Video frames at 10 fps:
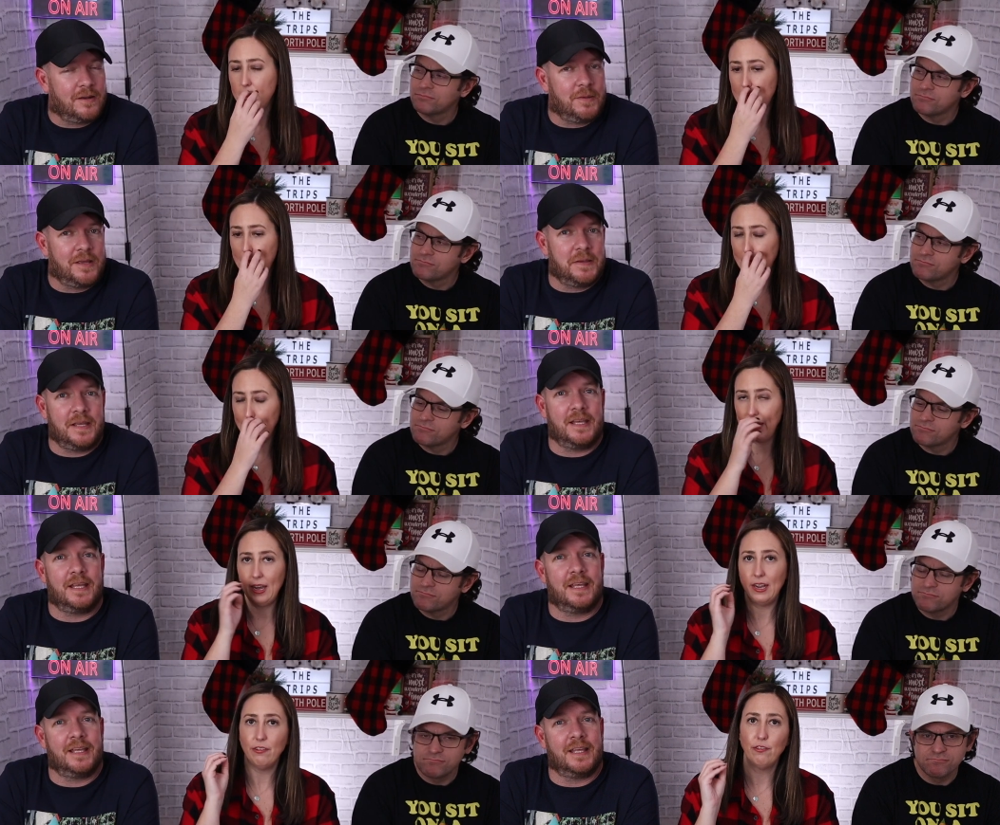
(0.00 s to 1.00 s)
Speaker 1: there, baby.
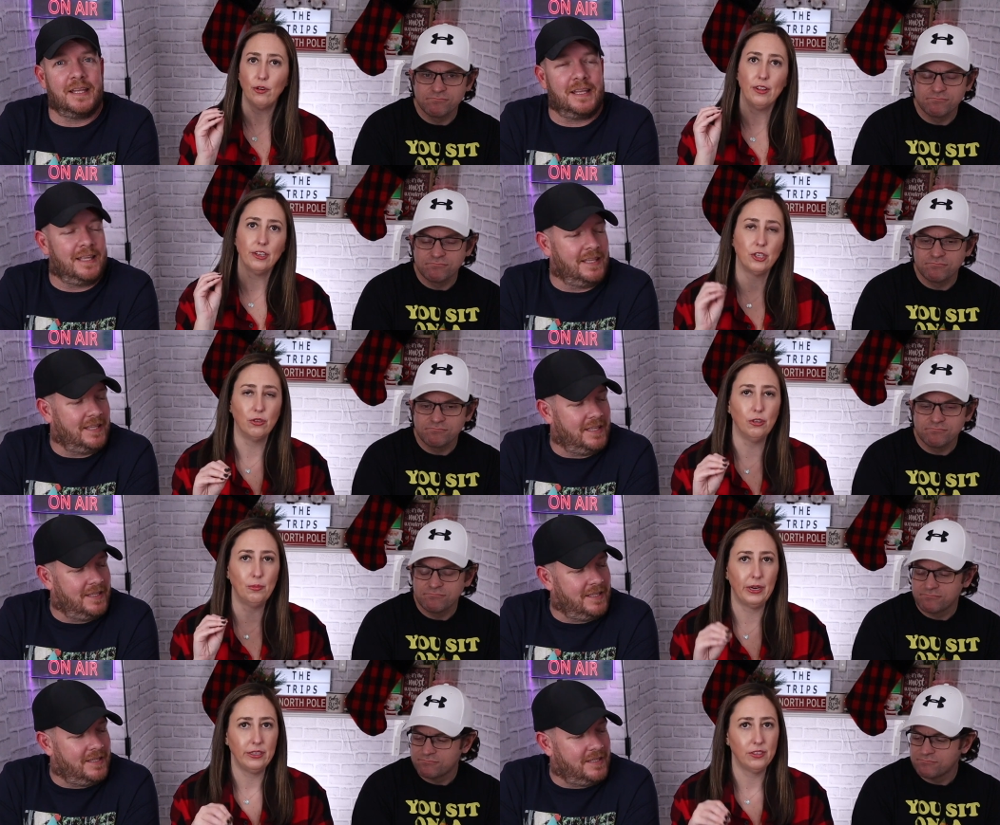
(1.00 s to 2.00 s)
Speaker 2: And for the total
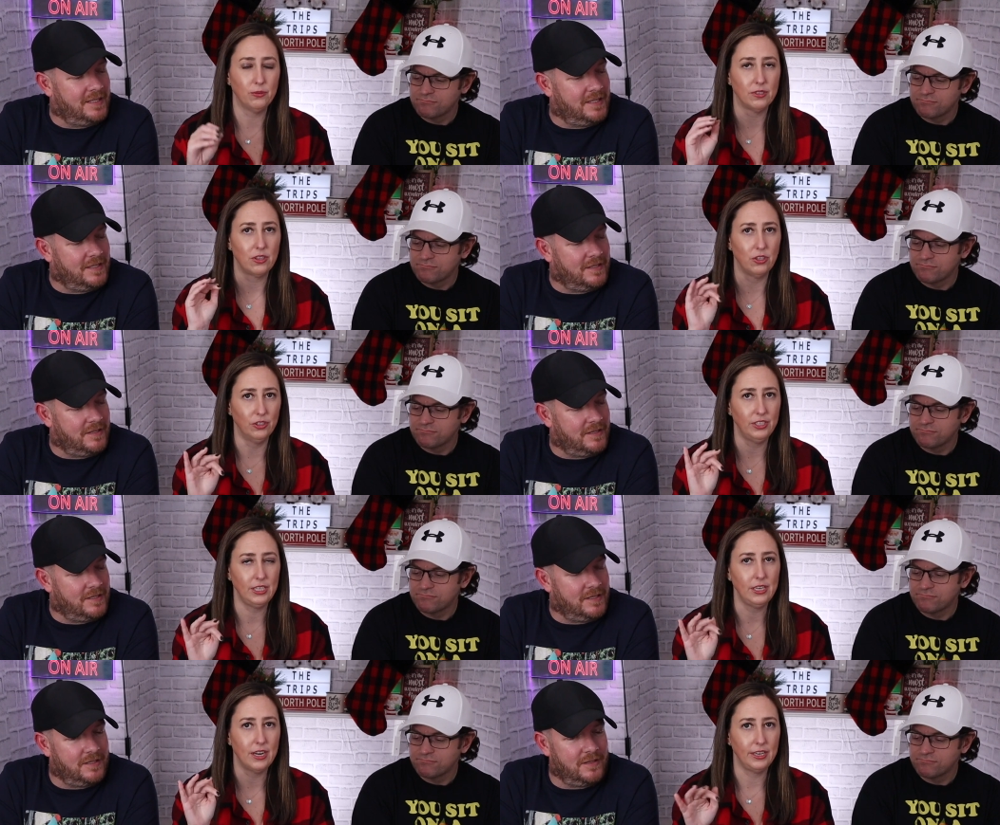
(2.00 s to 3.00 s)
price, it was
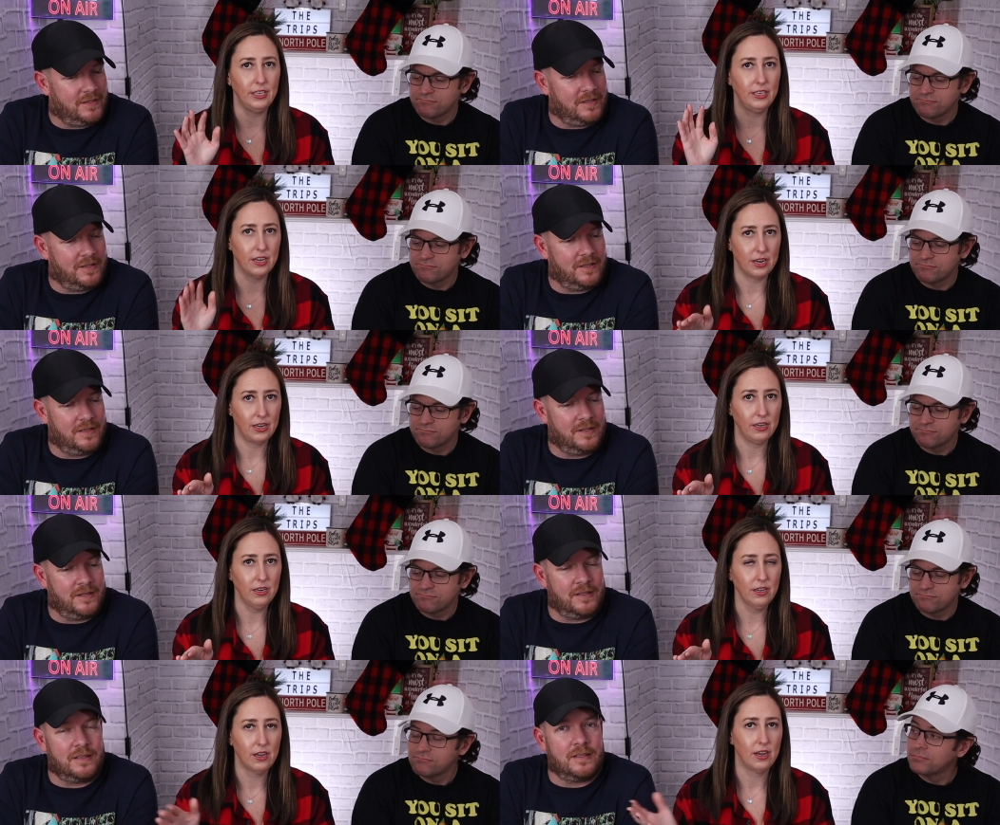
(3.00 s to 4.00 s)
$13.99.
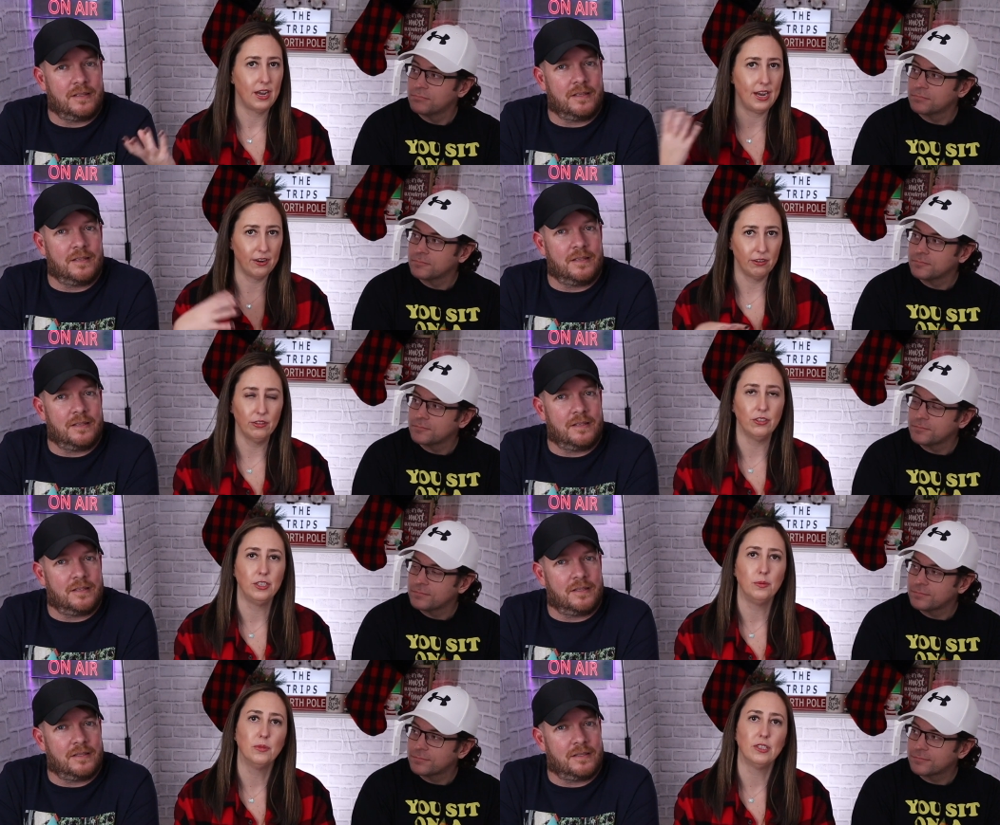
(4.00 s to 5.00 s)
Add on
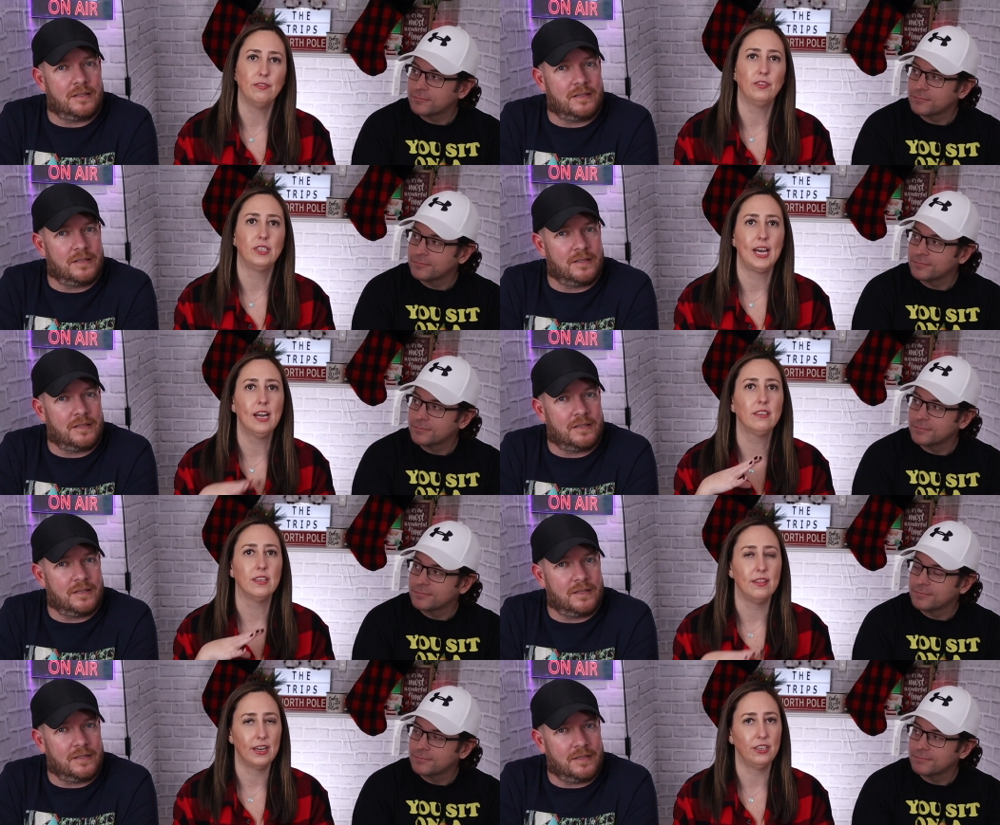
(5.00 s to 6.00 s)
13% for tax,
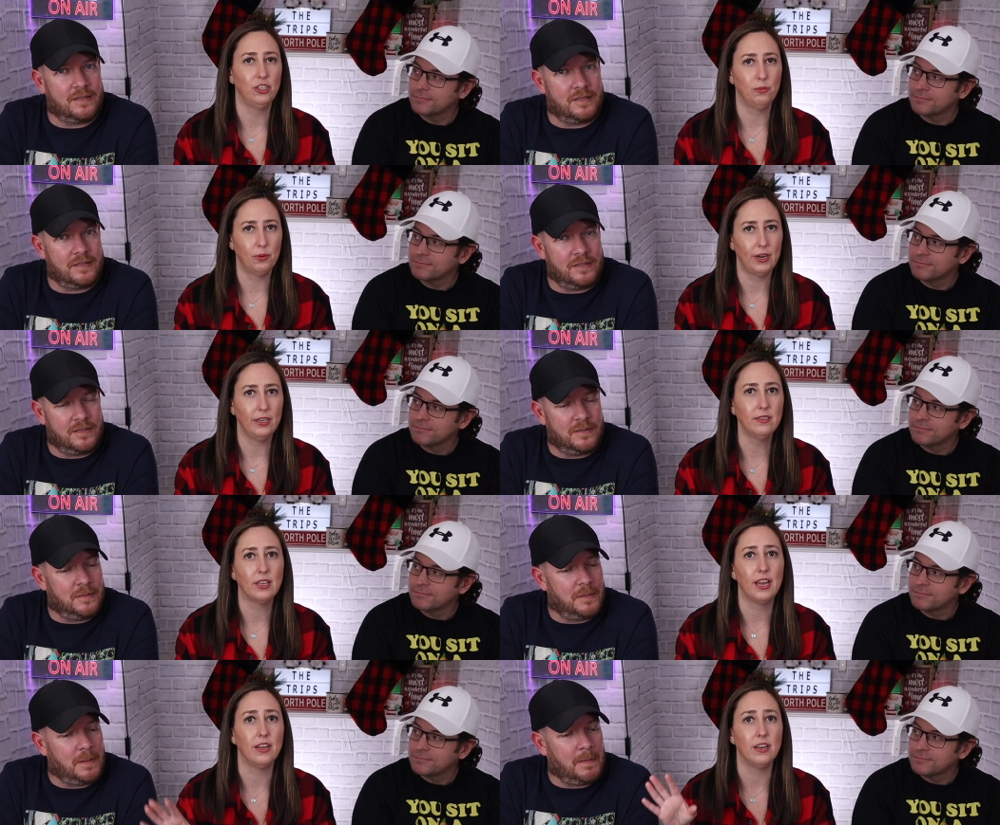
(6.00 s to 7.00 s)
and that is your price.
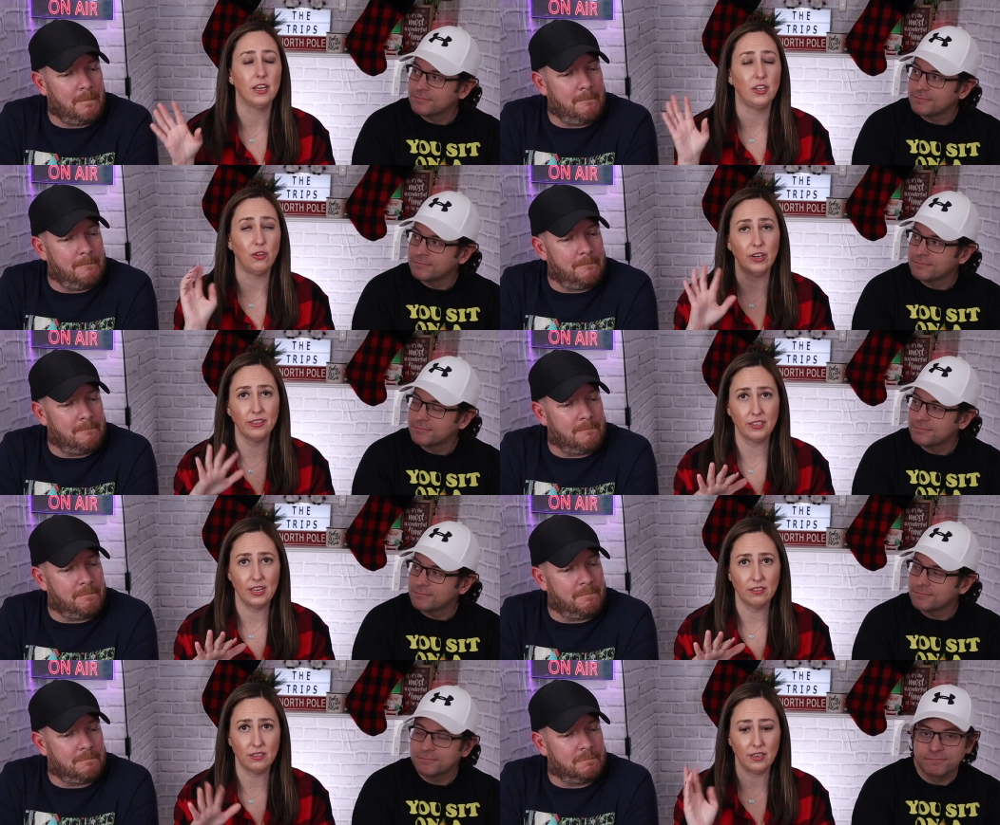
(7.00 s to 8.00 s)
And you guys
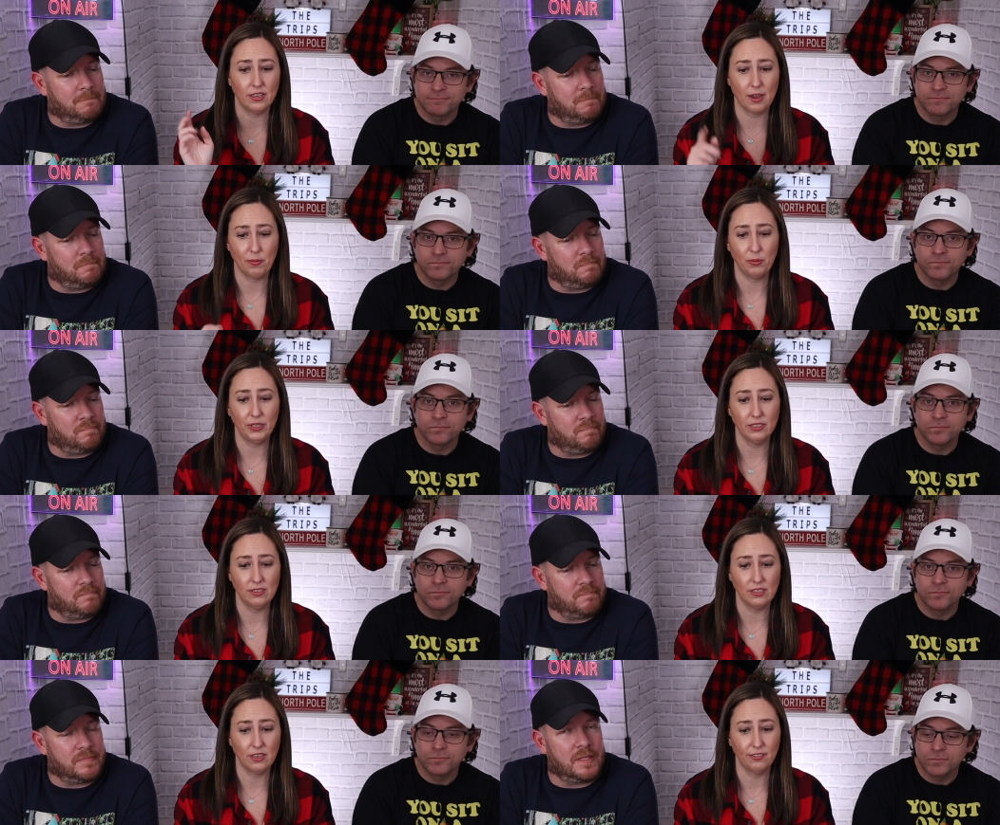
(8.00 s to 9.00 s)
can't see it yet, but we can
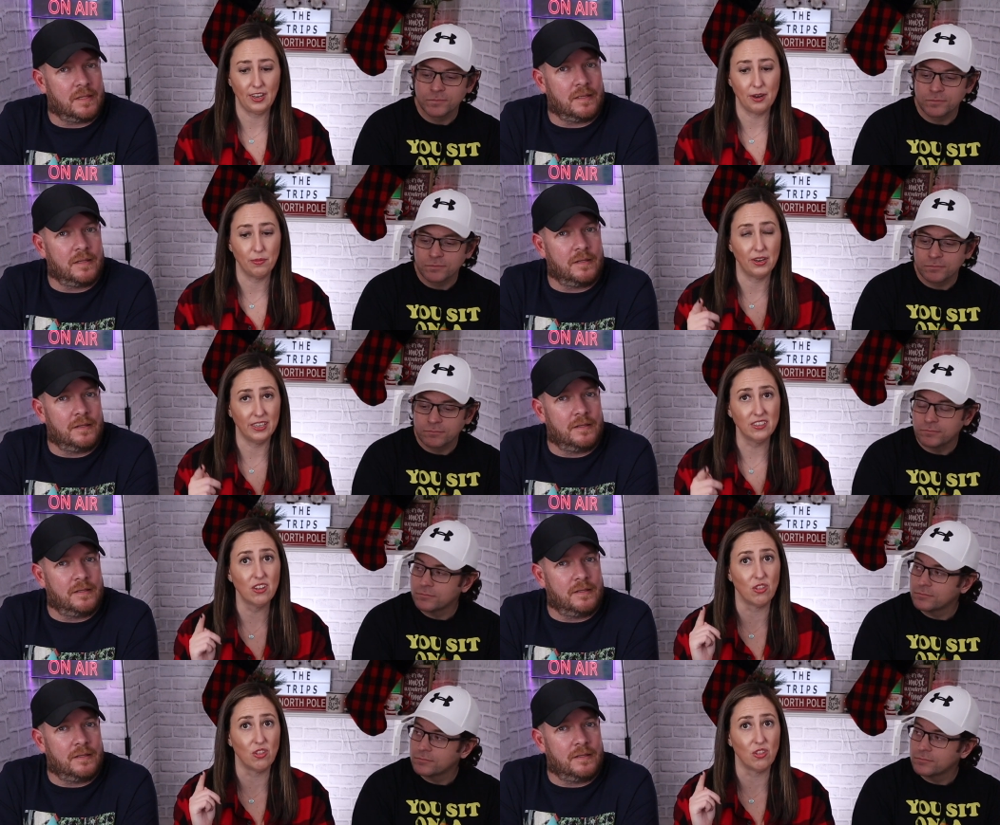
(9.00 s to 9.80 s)
see it off camera. It's a